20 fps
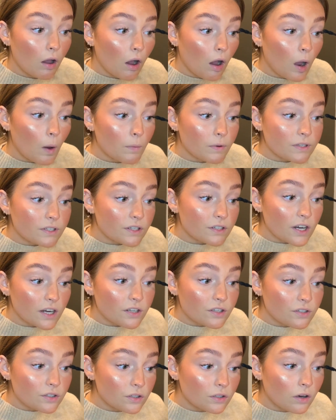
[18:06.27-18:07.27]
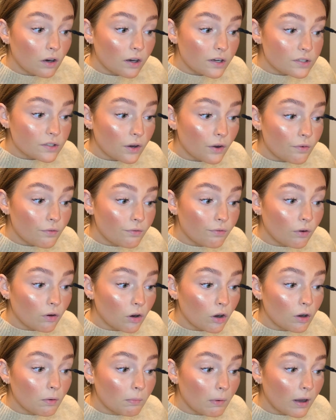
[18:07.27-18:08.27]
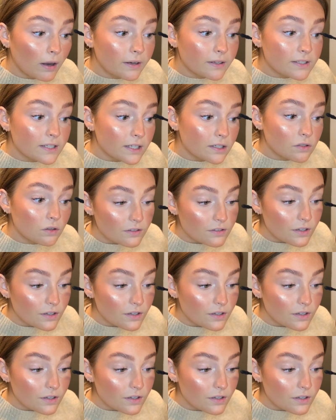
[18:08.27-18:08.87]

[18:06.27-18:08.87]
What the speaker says: I would suggest you guys go and follow my TikToks.